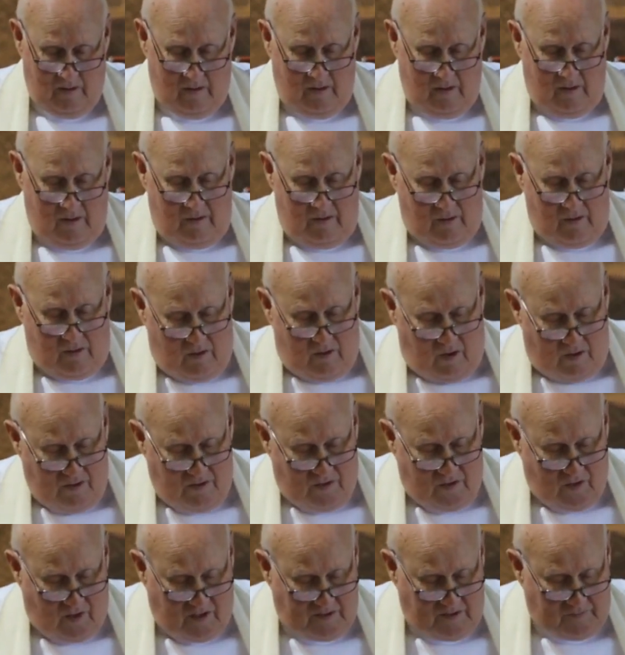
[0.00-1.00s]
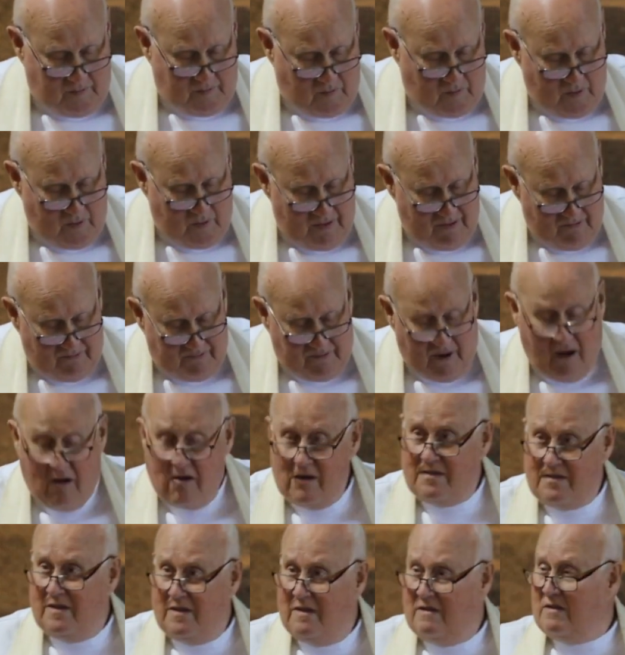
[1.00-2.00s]
The contrast between the
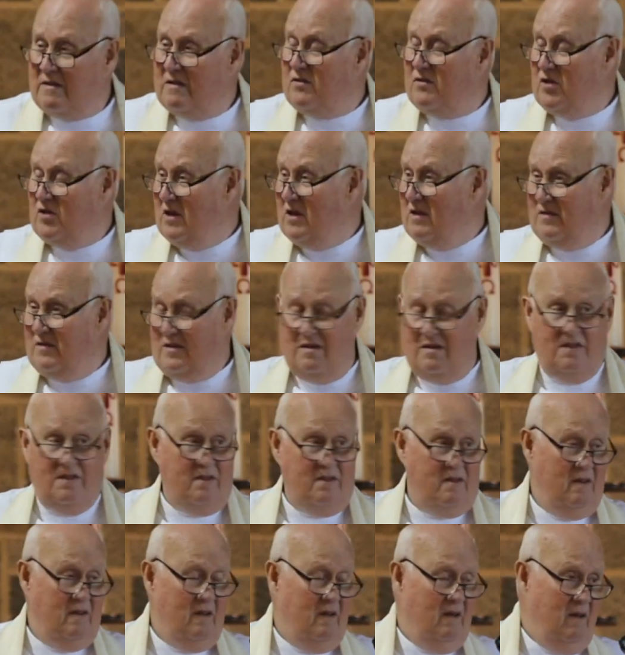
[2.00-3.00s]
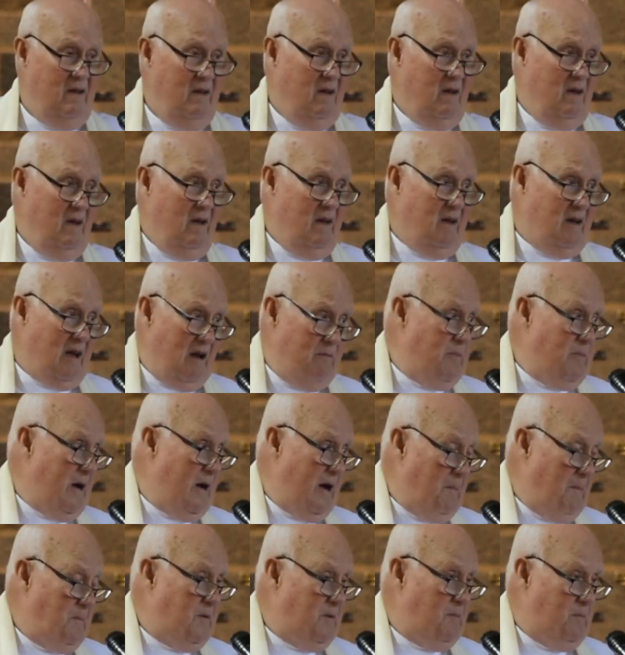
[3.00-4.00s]
Pharisees and Jesus can
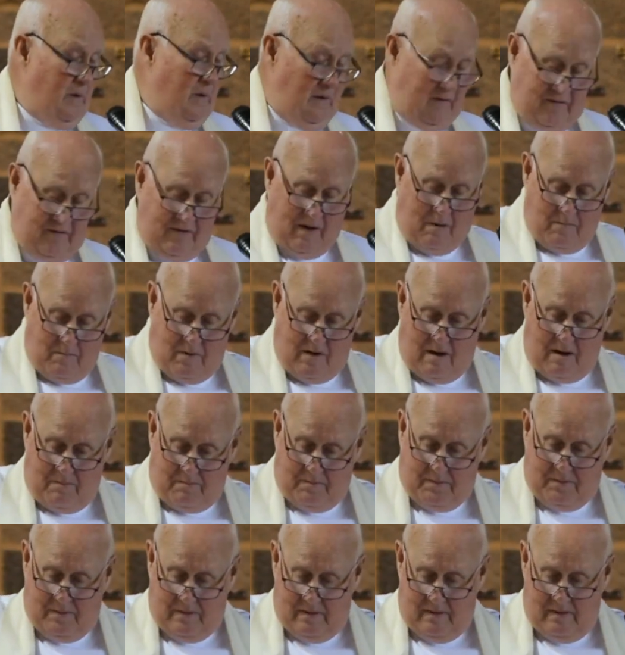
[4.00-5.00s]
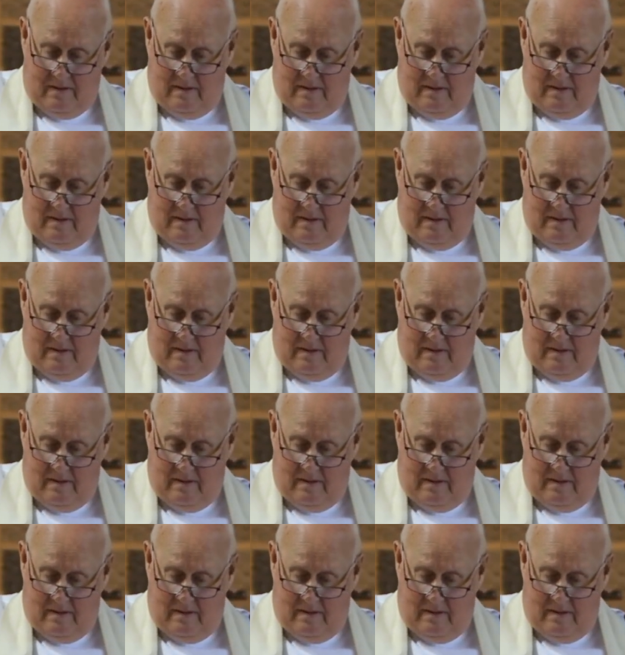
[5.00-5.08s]
perhaps be summed up